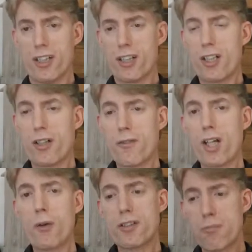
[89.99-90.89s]
you know, even
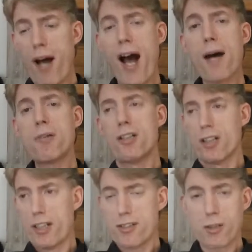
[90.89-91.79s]
though his mom
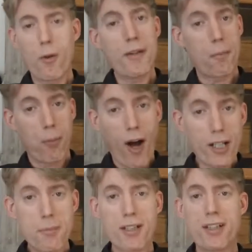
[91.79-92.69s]
is the one that
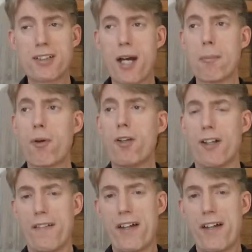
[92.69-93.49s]
brought him into the temple,